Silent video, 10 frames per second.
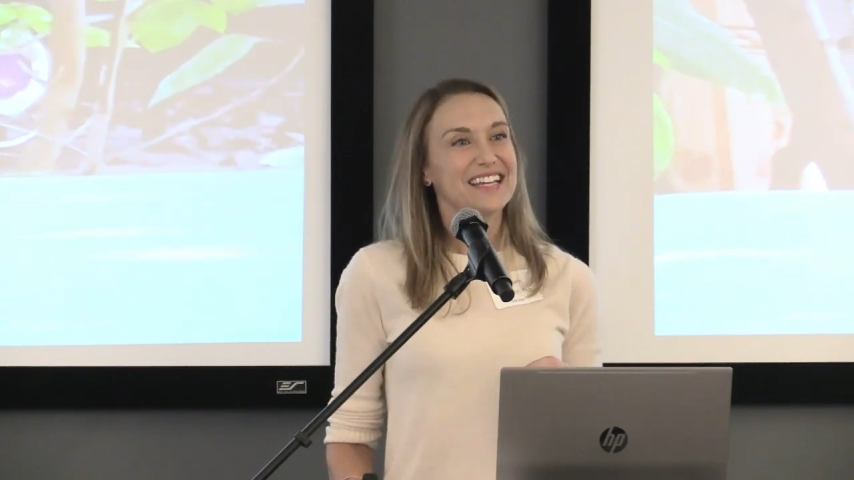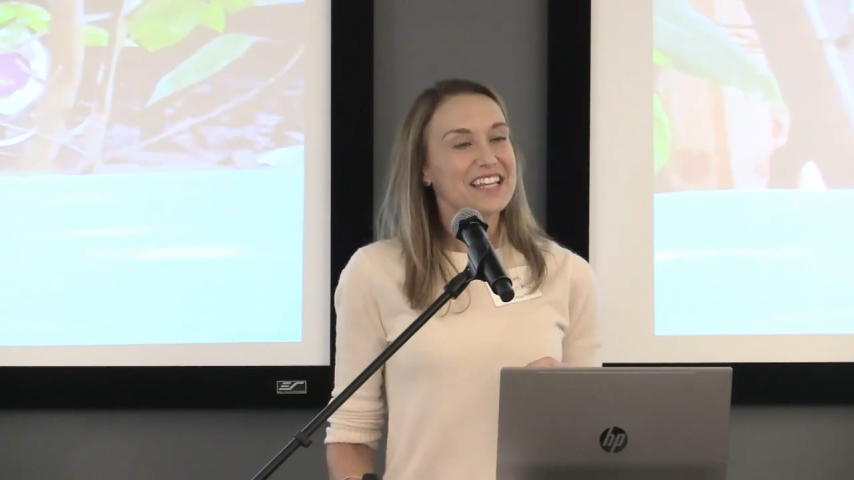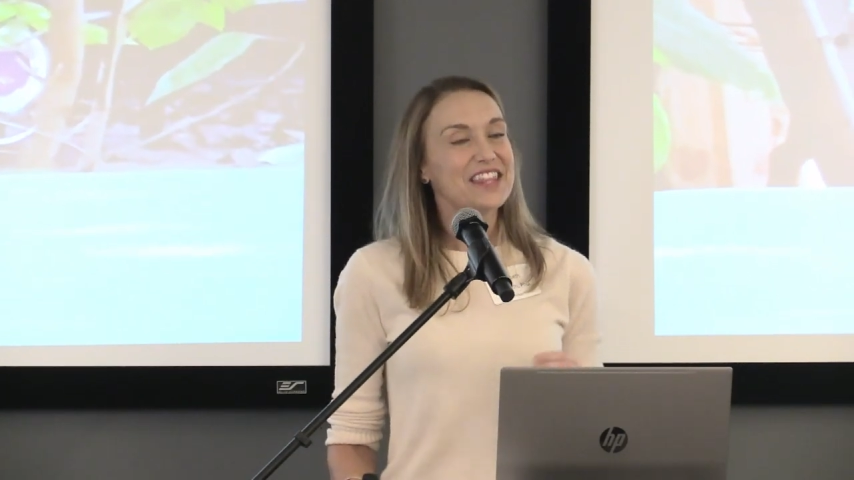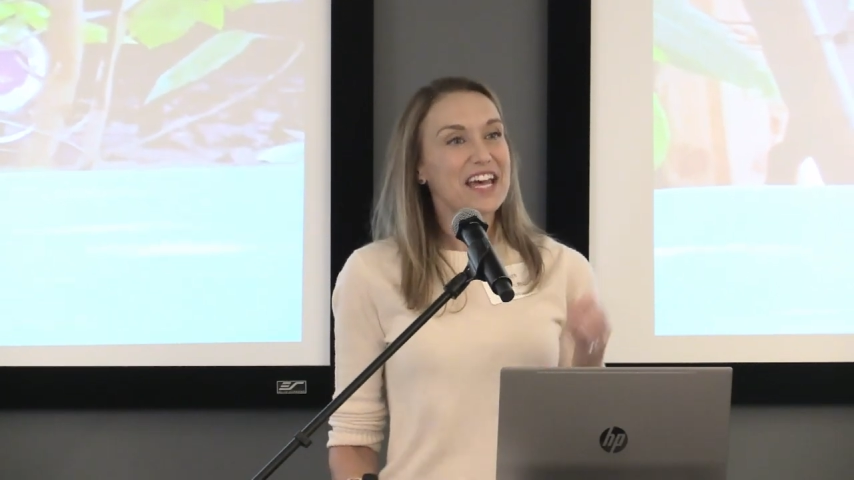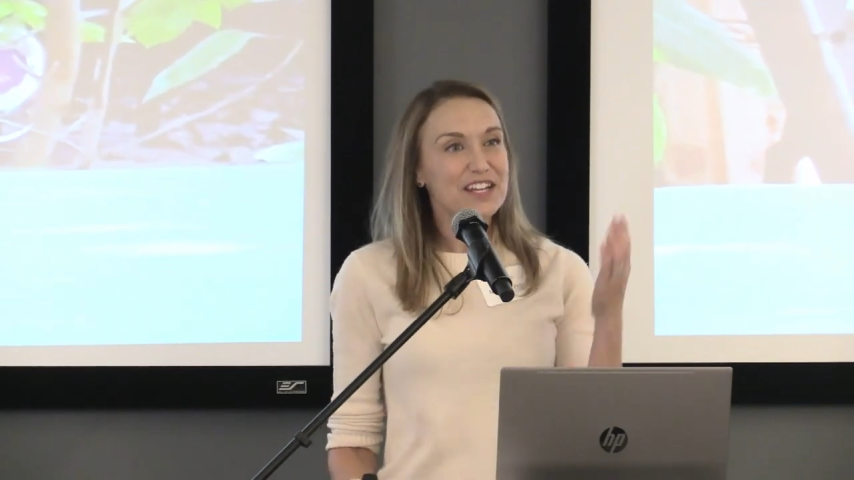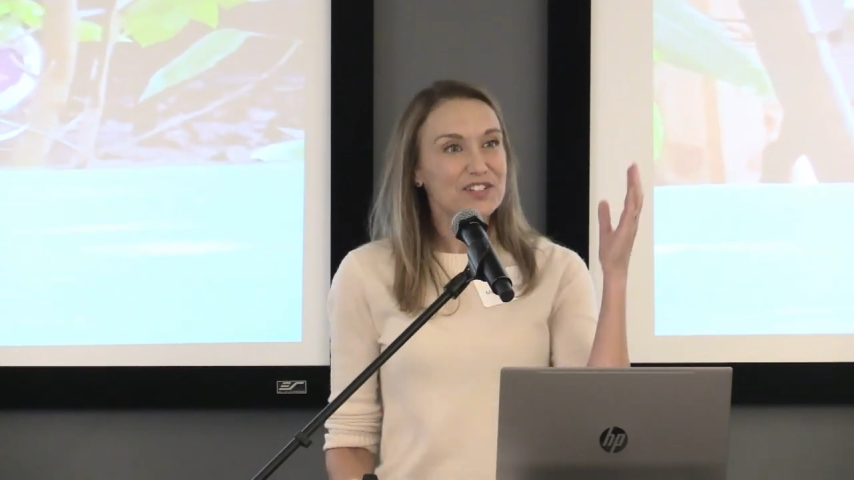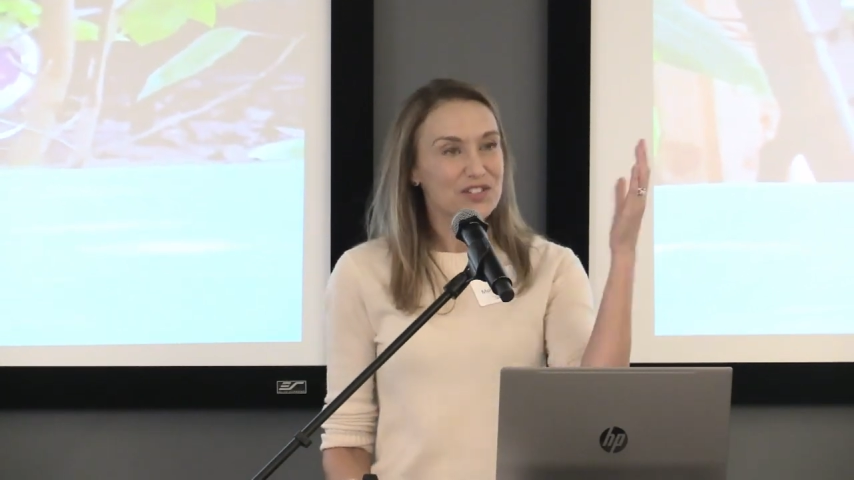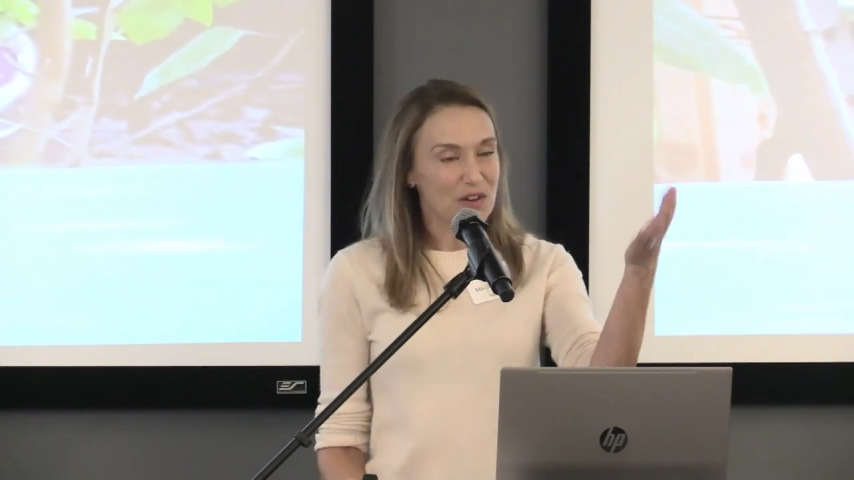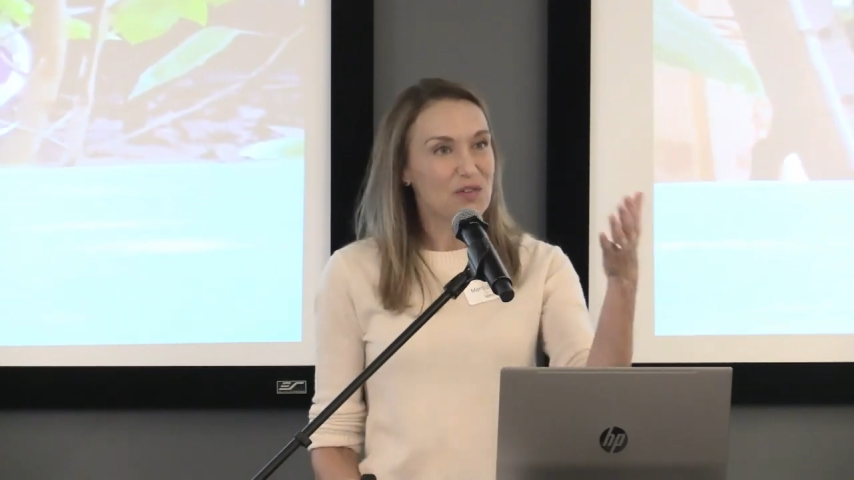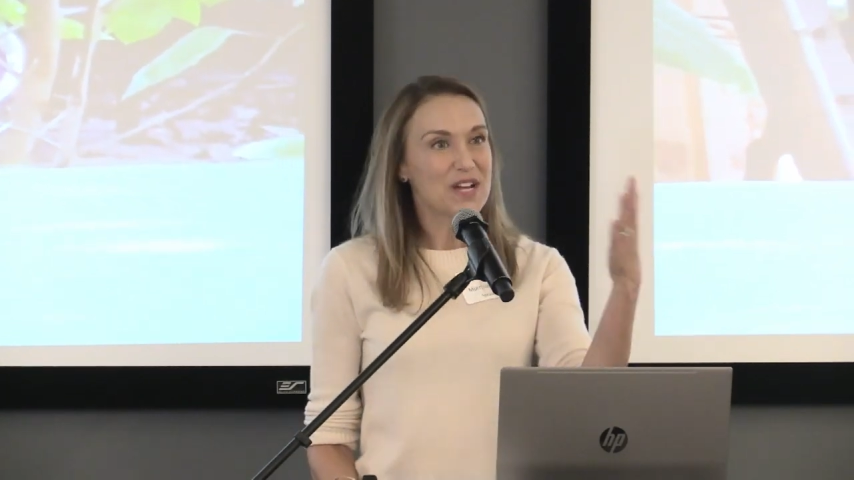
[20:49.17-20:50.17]
That is
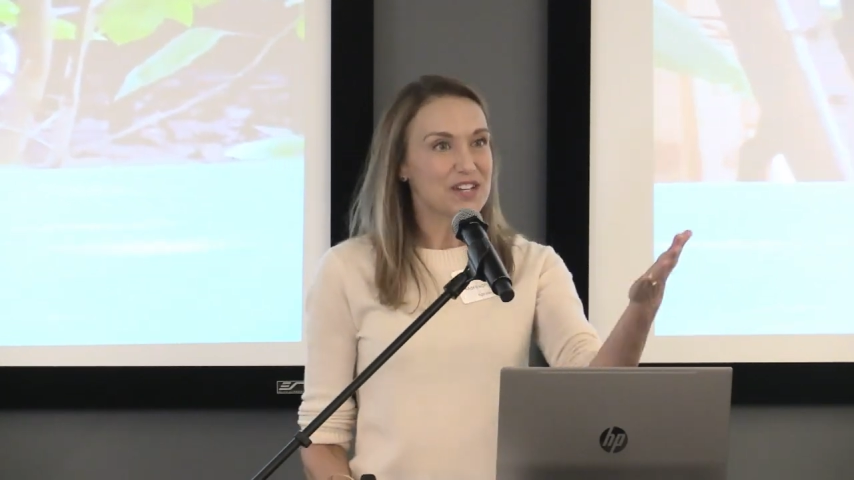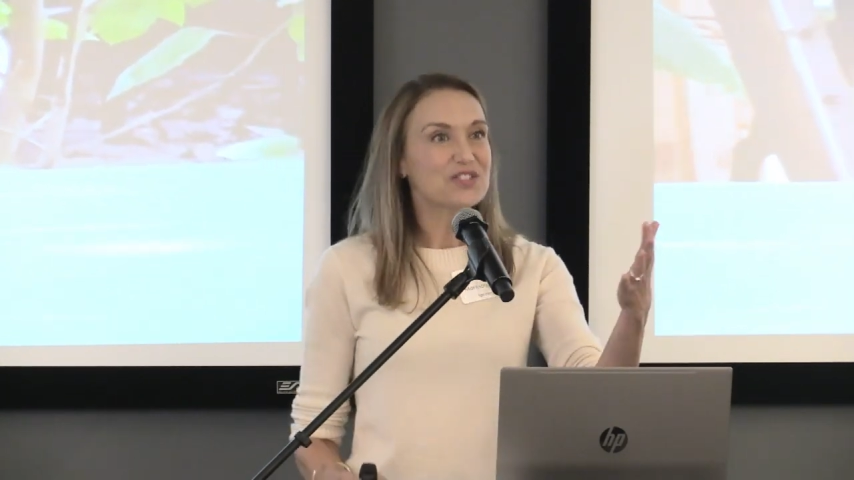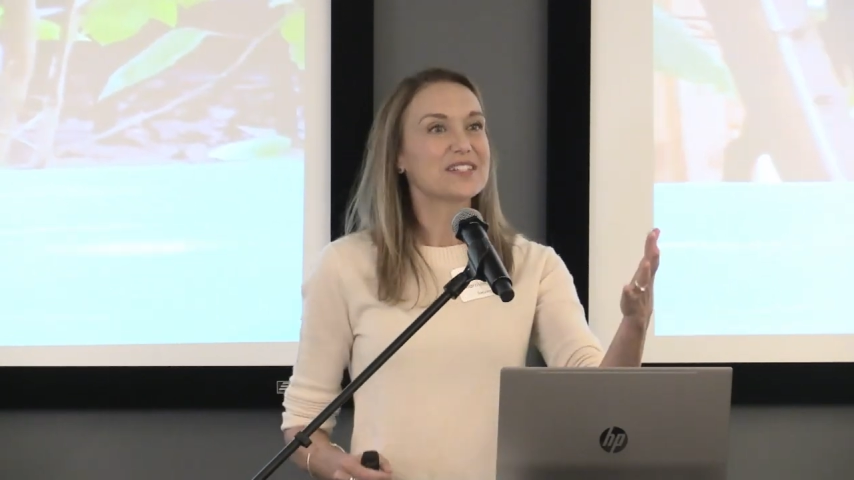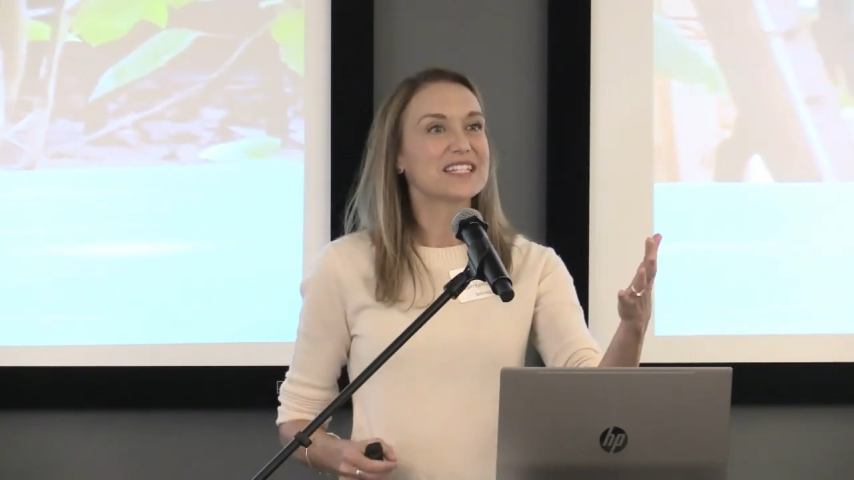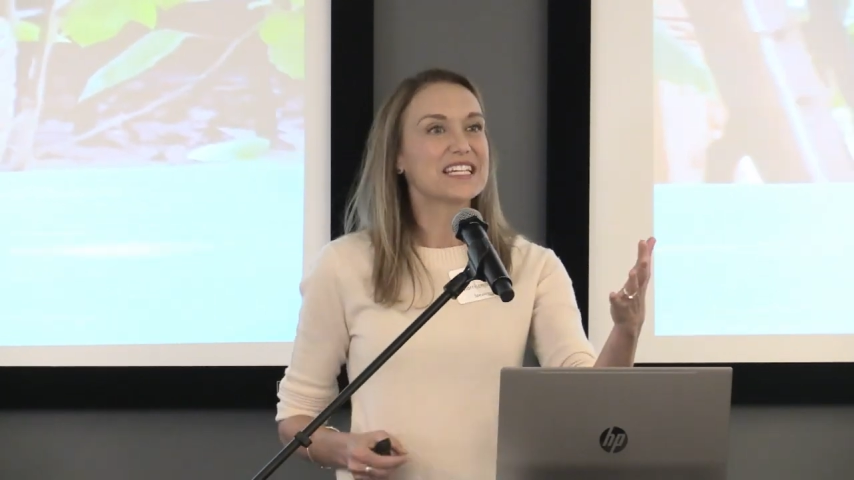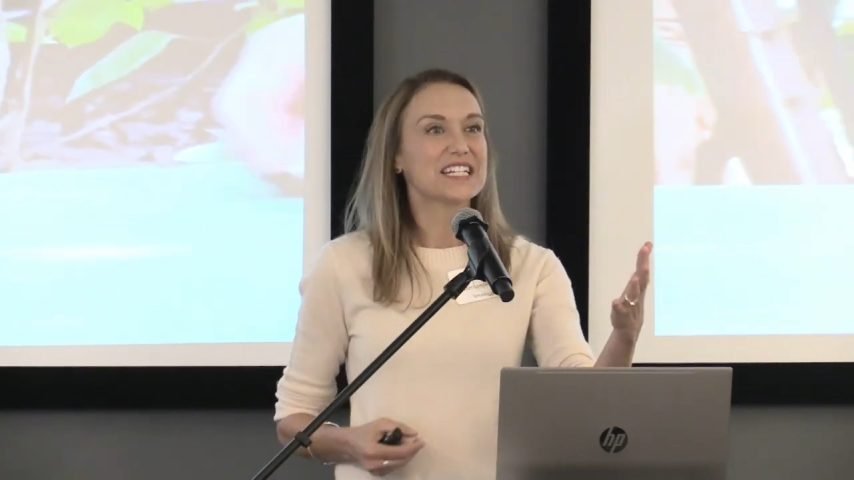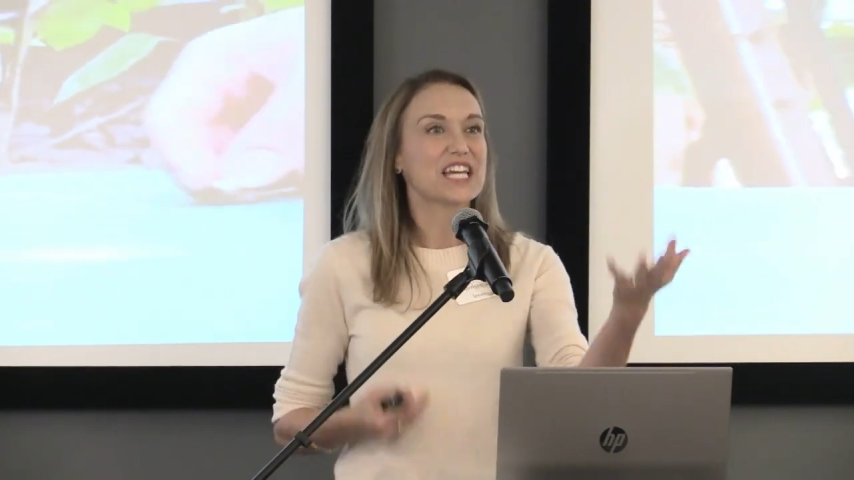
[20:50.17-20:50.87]
so interesting.